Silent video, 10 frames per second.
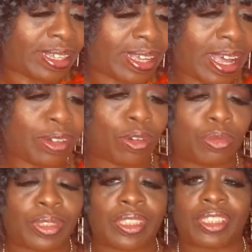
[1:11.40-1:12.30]
I know it
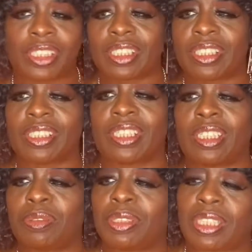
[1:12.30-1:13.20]
was the sisters, and then
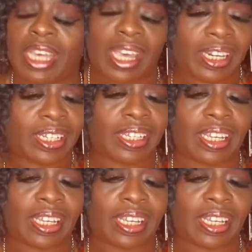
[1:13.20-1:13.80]
it was Candy